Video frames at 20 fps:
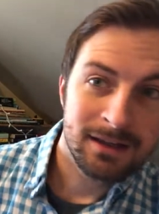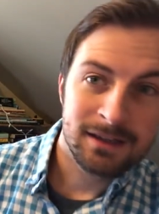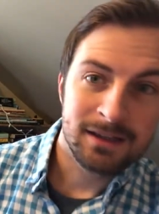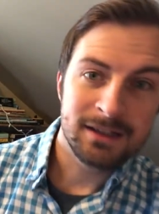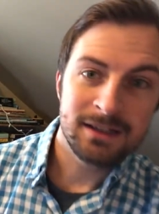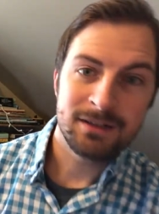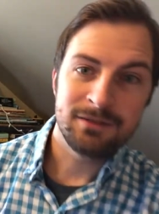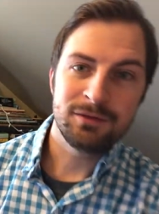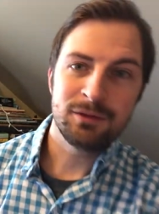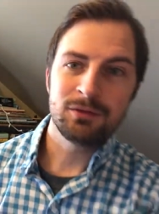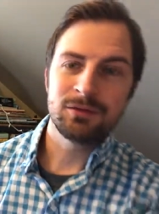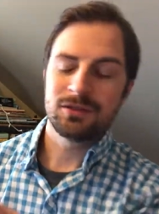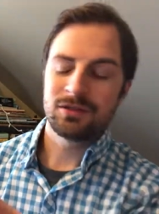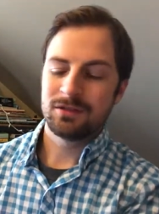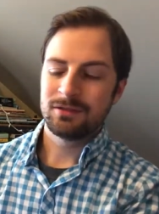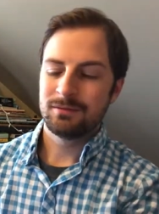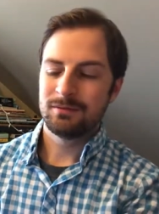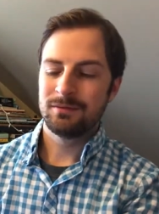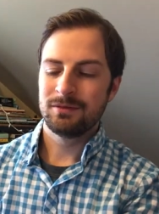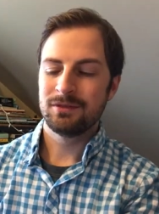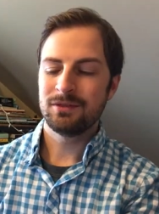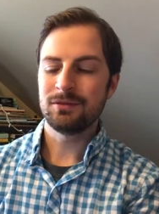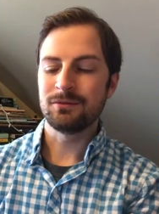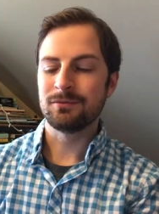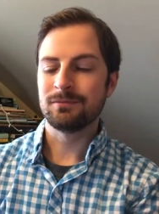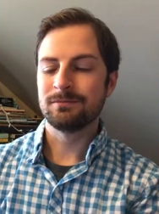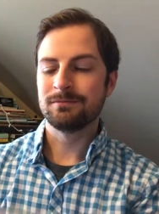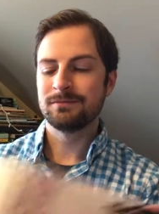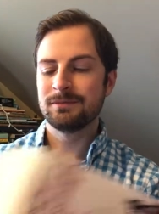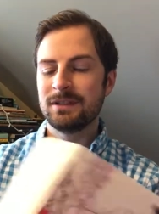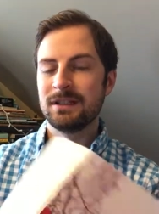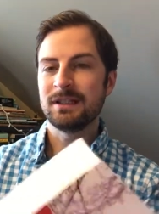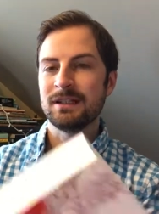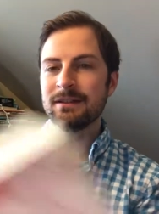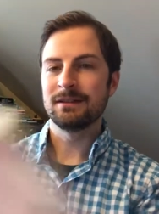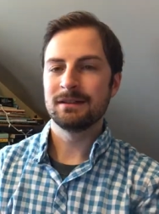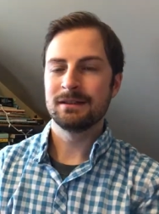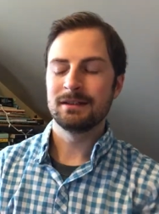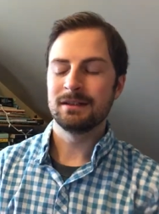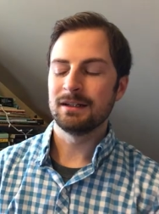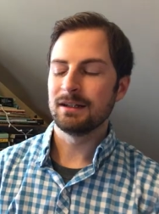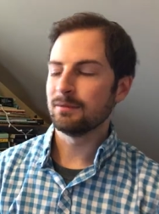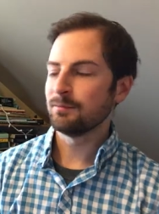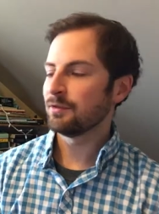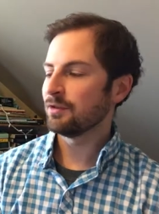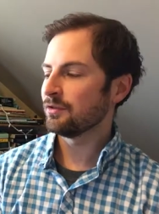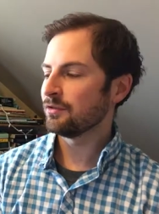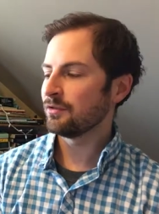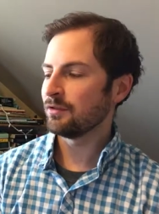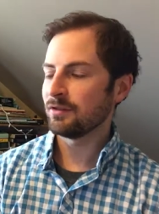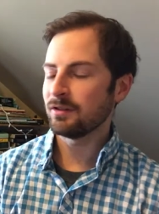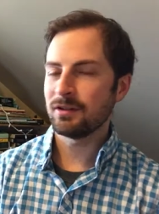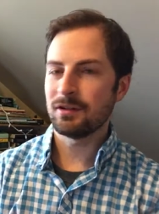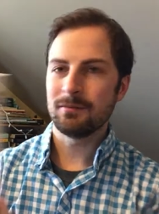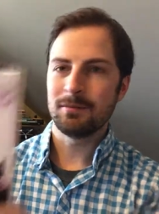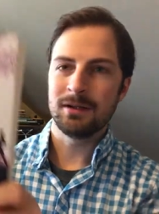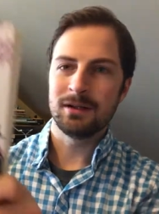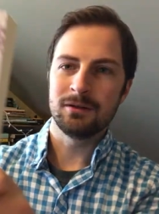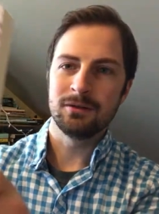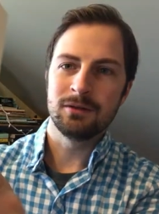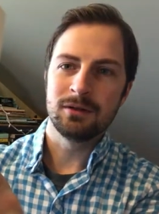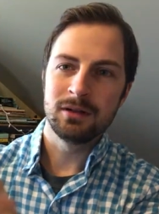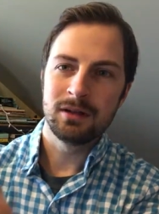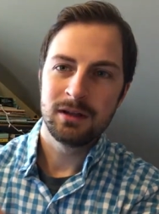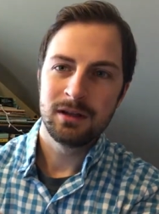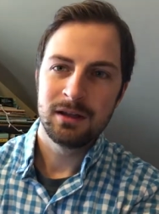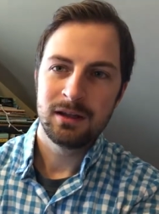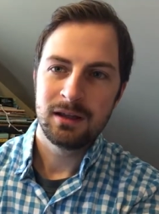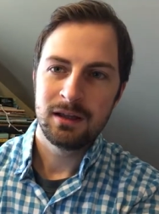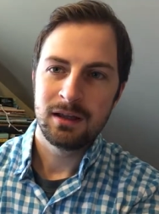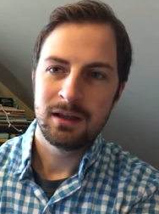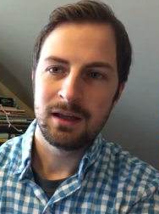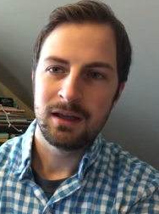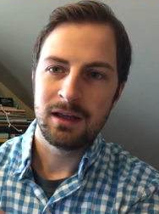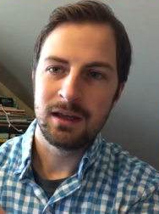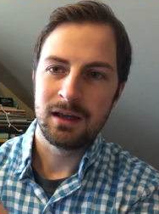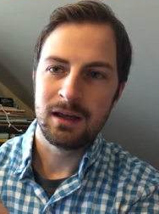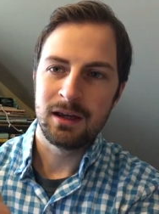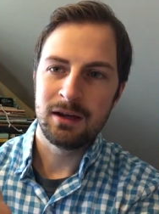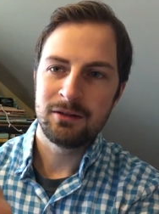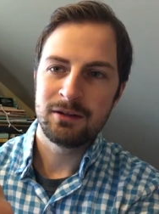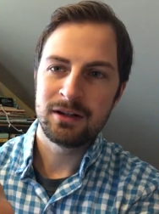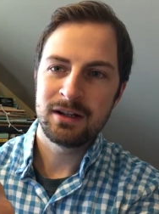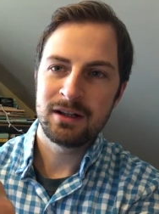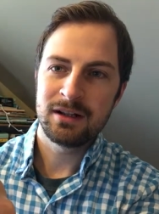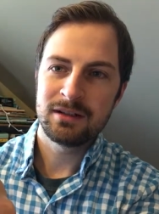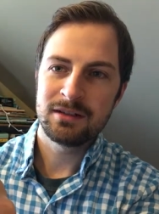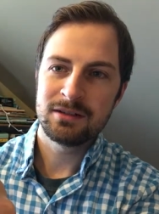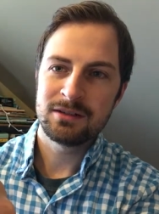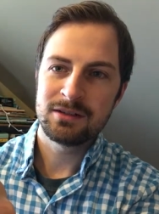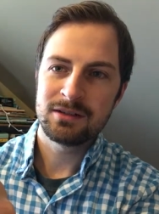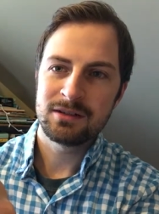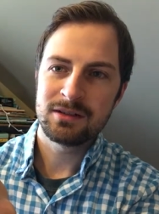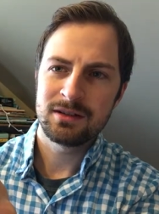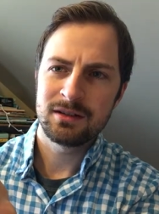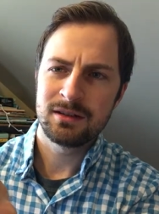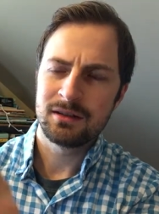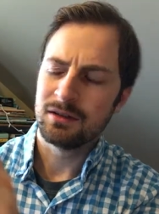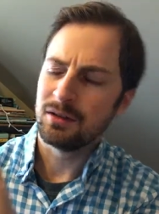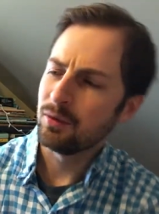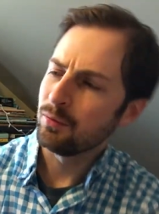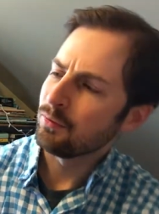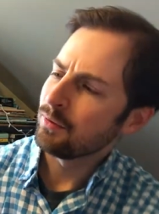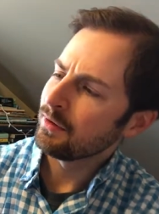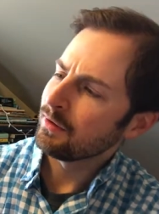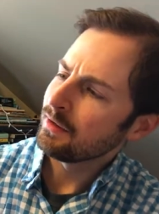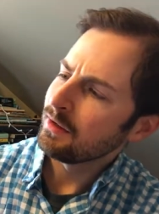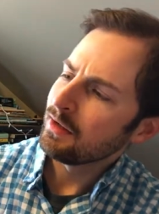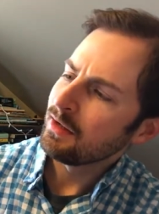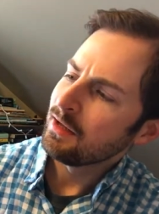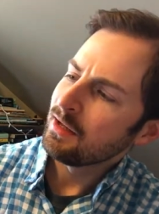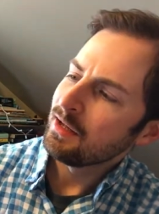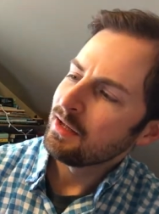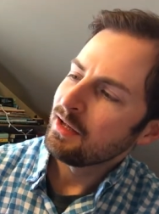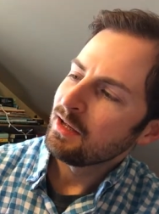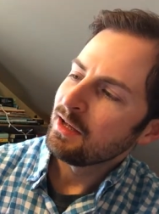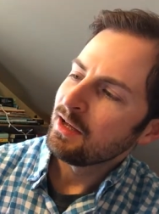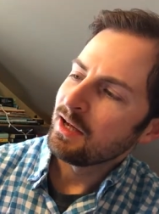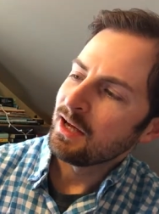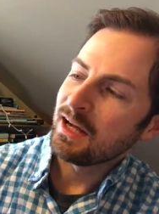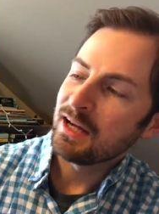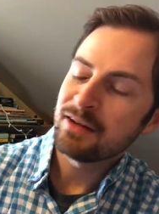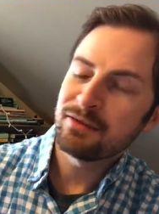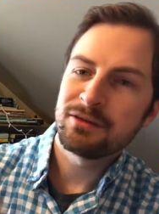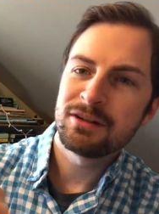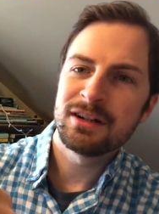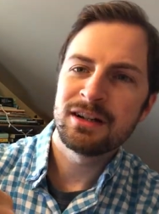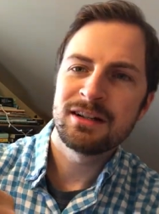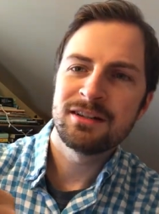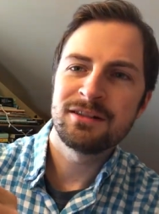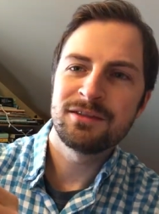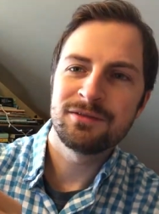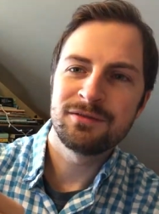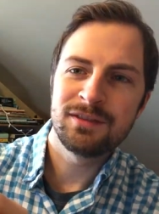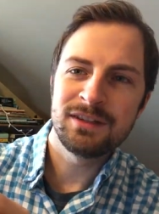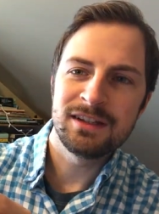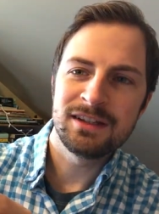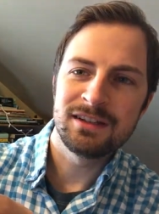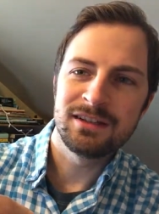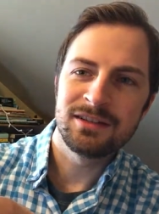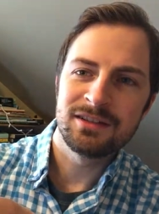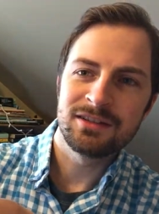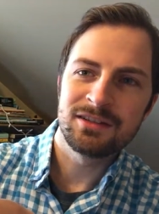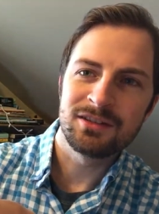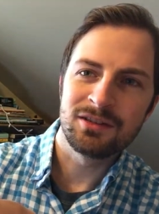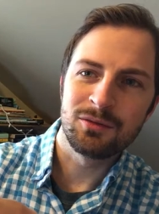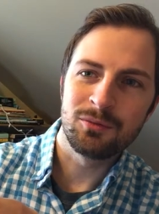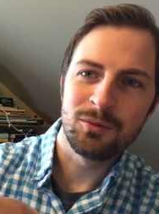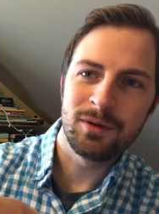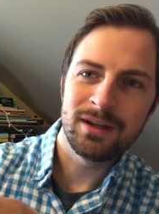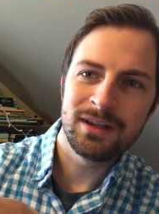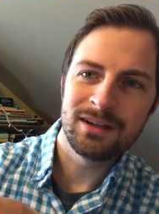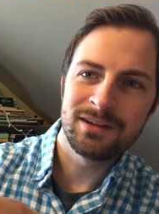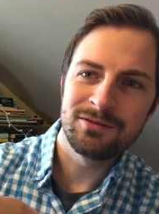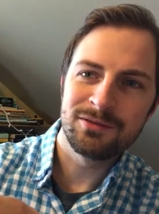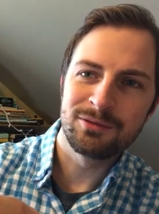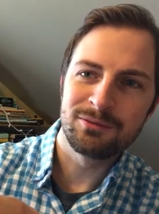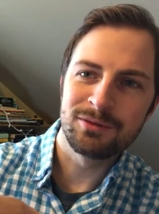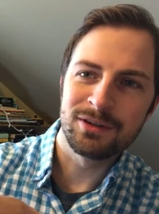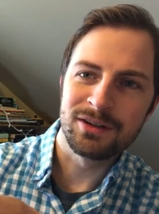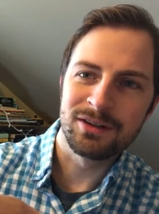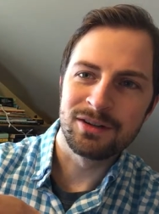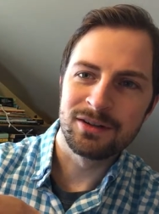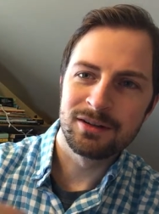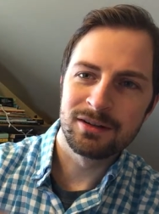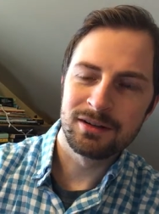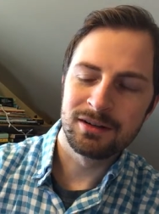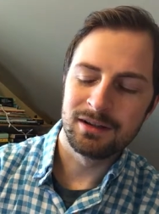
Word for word: Hey folks, so today I'm going to talk about Aranand, no, Adharanand Finn's The Way of the Runner.